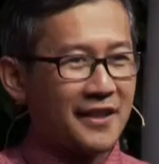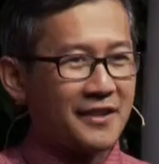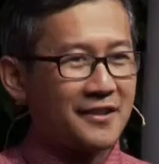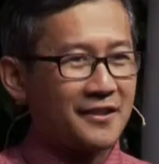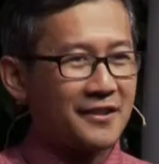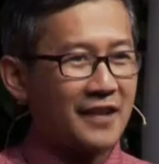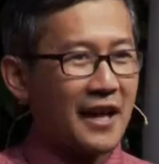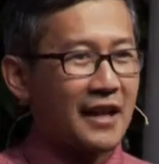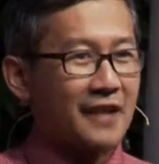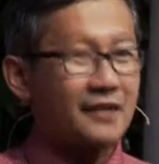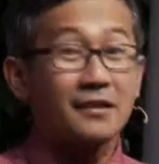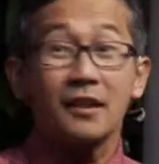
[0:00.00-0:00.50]
your
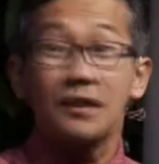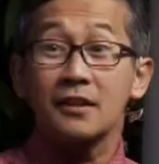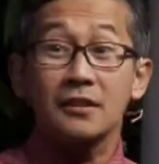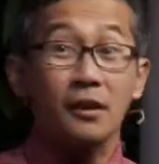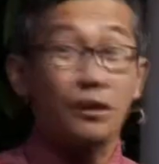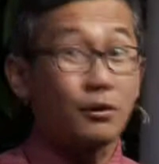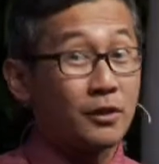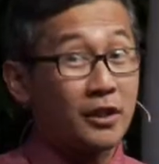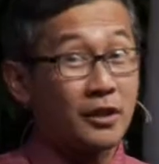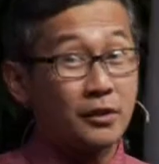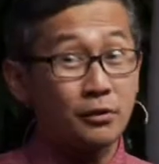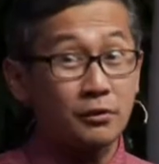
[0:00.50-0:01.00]
hand. There's
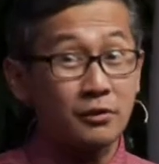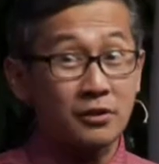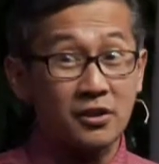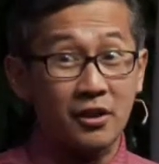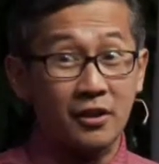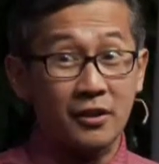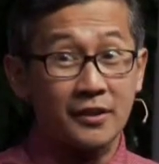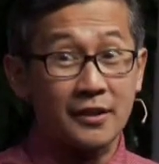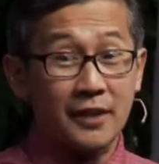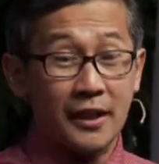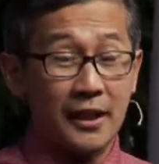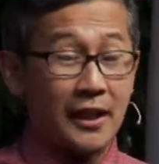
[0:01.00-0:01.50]
only two
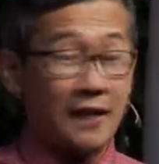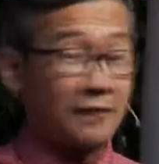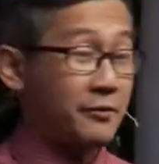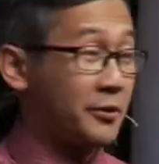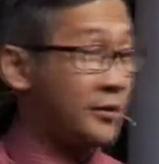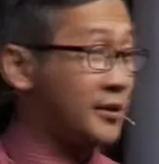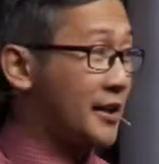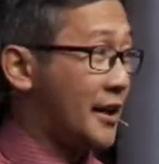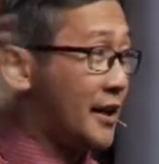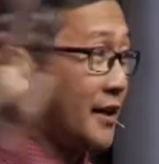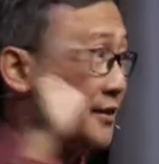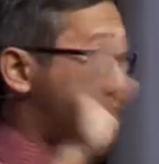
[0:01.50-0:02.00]
choice, alive or
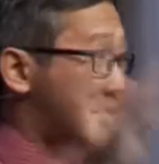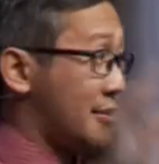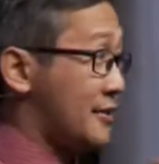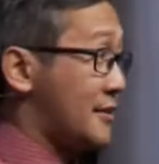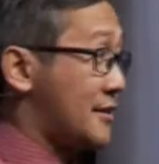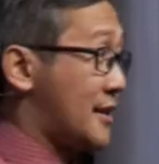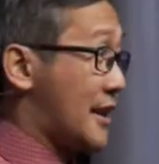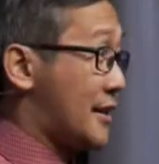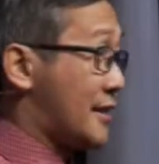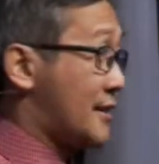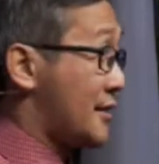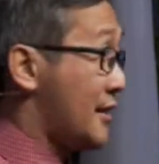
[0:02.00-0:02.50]
dead. So
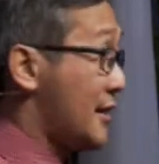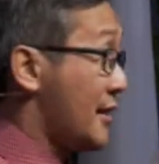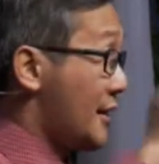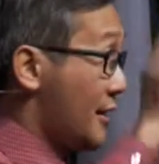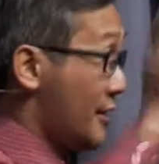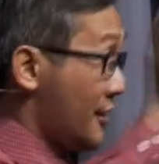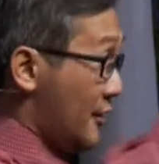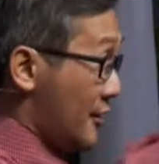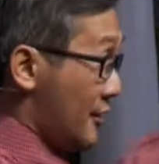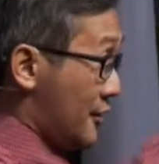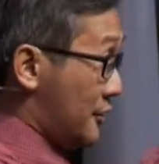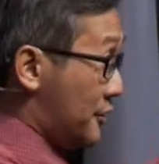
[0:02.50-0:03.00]
says,
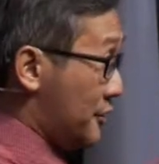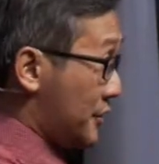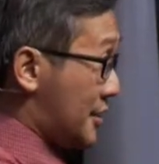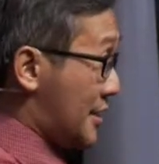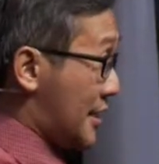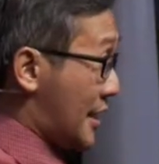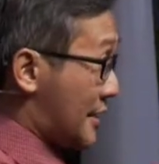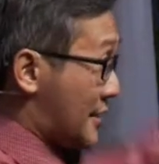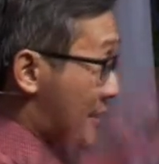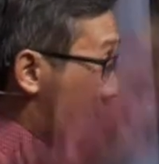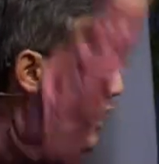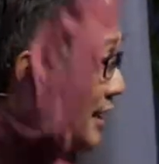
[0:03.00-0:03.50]
who
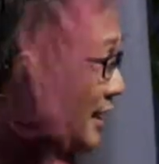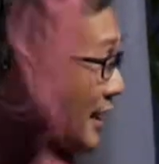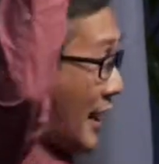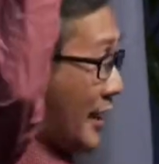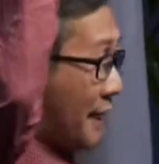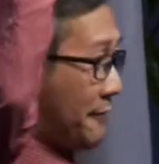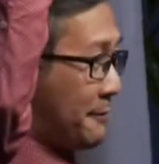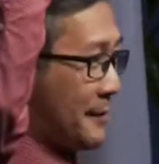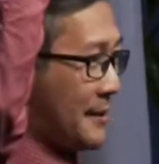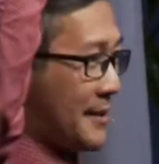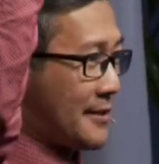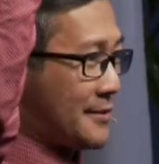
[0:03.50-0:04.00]
says
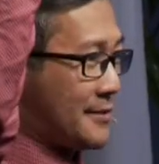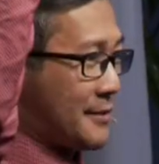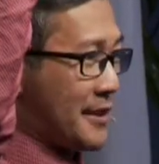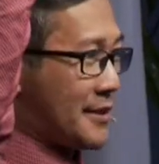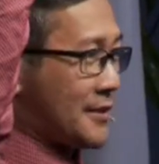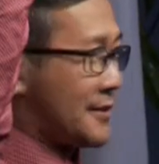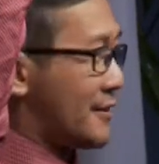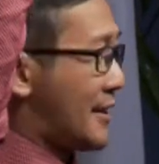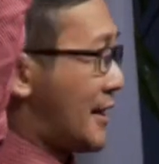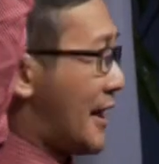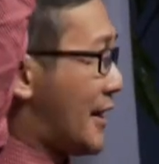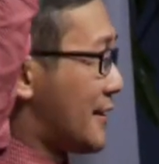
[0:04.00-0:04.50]
alive, please raise
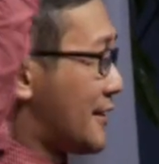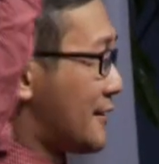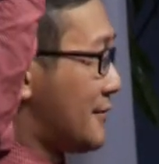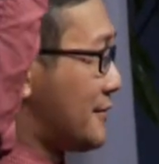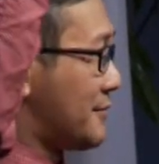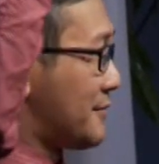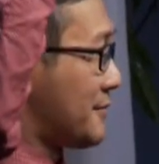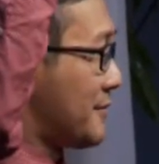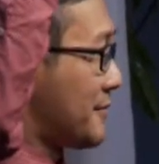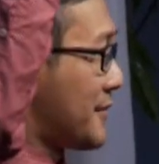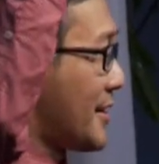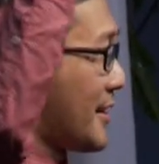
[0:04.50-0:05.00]
your hand.
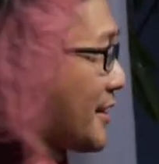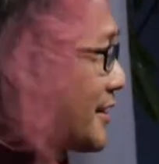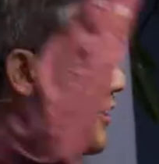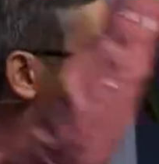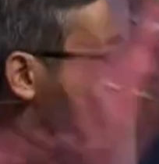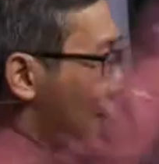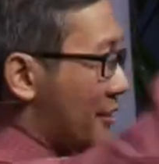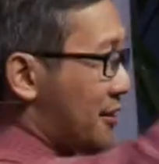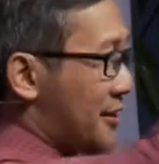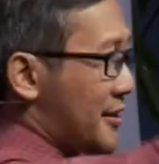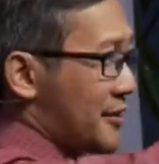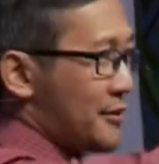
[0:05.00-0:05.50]

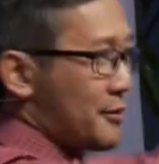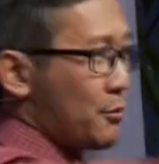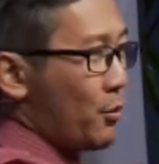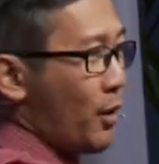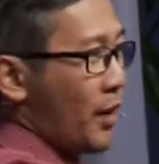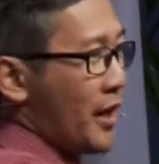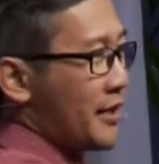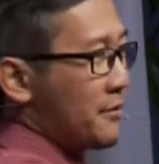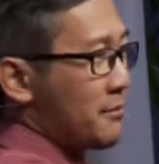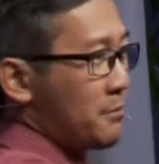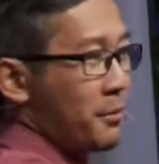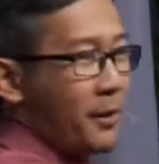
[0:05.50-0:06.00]
There's
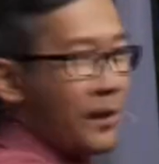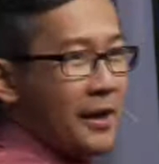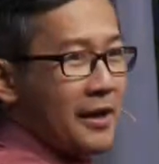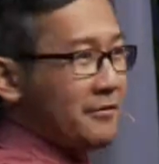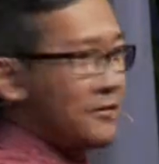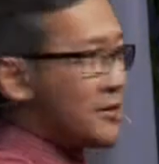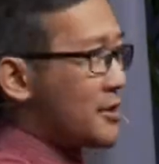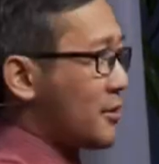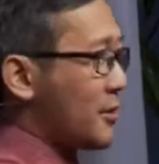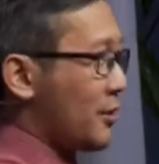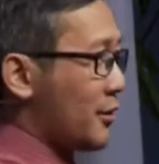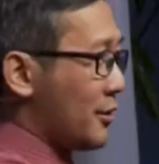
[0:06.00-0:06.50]
one brave
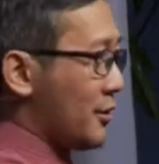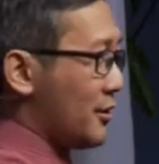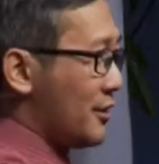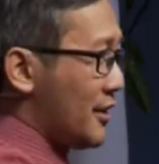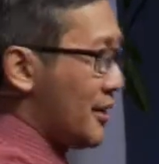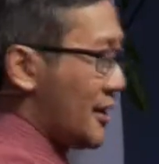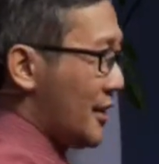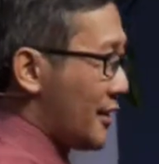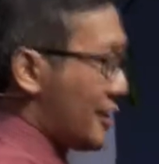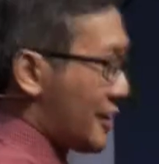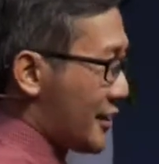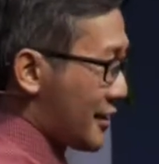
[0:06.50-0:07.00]
soul.
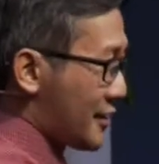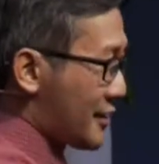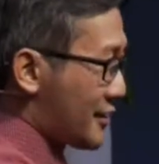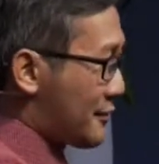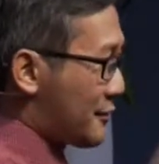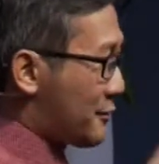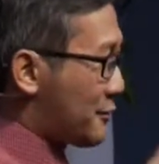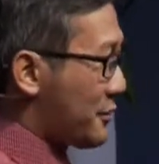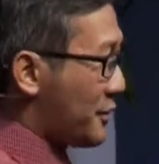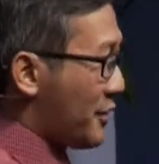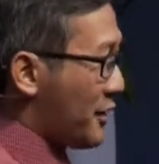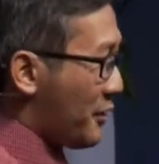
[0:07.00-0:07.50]
There's
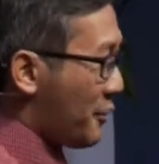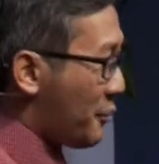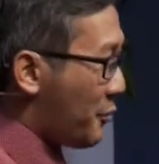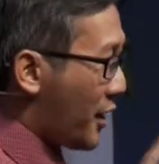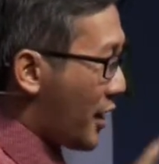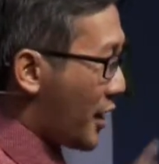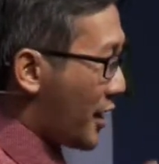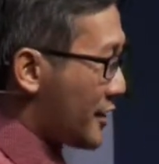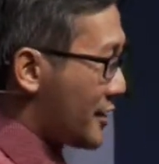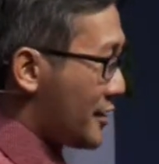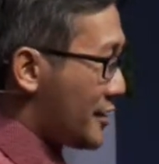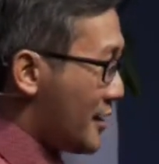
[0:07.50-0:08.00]

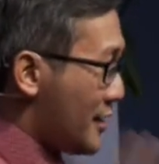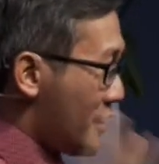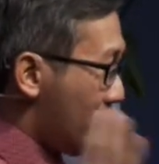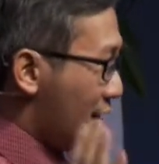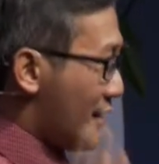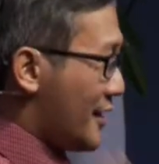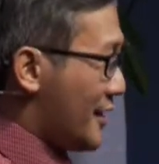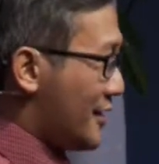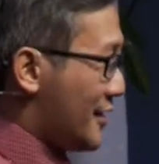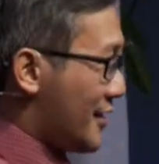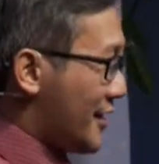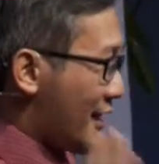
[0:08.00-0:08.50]
one
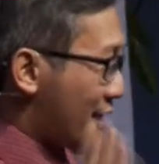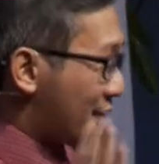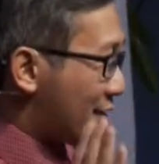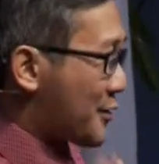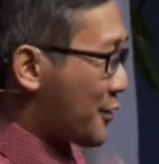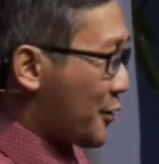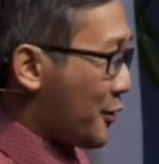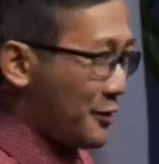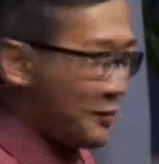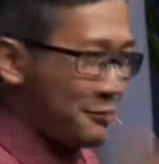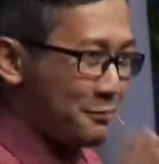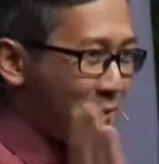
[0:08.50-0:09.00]
not
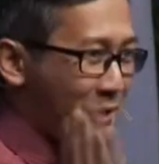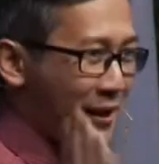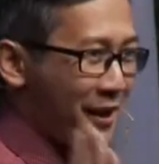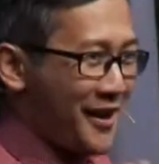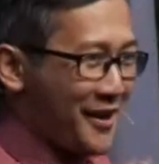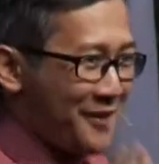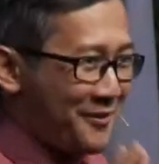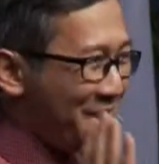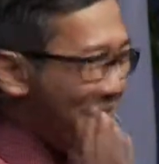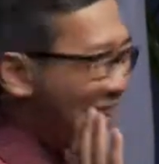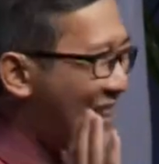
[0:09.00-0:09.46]
so brave.